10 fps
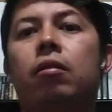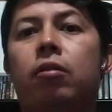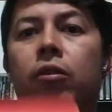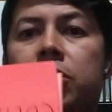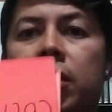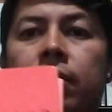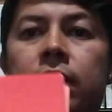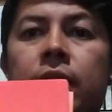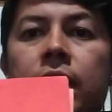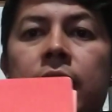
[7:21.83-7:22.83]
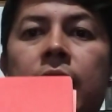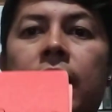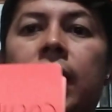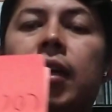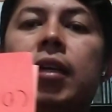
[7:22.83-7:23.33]
coche
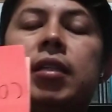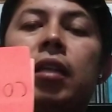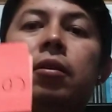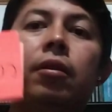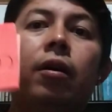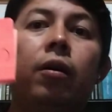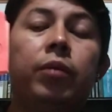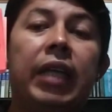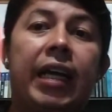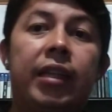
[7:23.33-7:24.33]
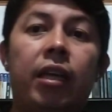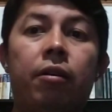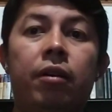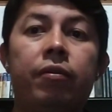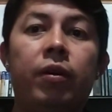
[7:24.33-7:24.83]
is that you know the
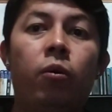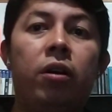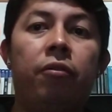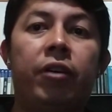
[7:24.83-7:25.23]
category of the word.